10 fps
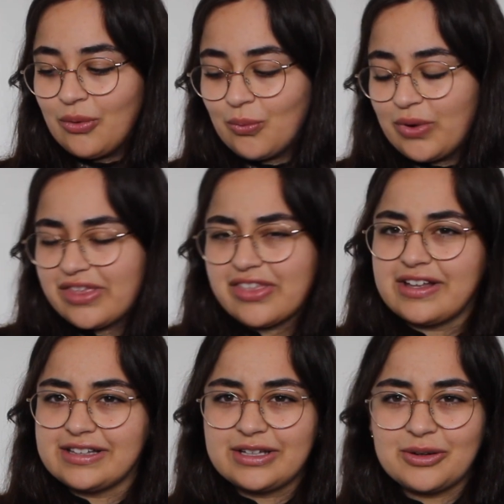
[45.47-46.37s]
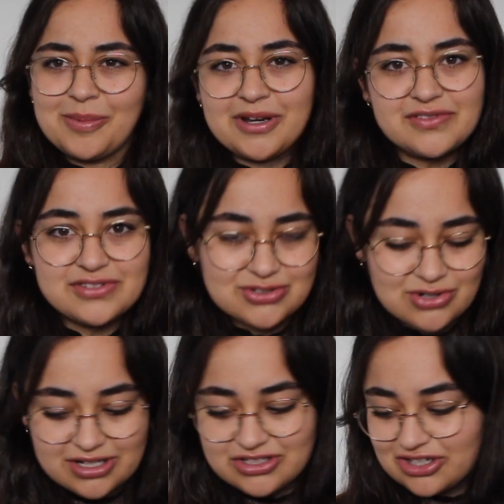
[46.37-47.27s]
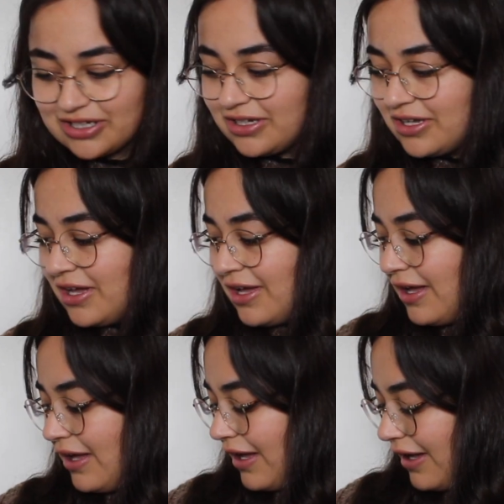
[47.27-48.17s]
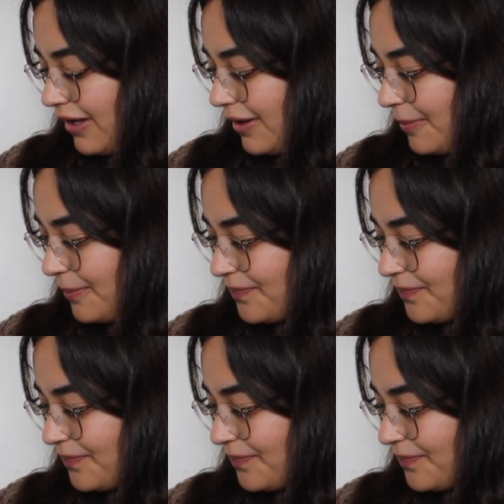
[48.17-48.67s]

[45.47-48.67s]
with a little bit of structure. I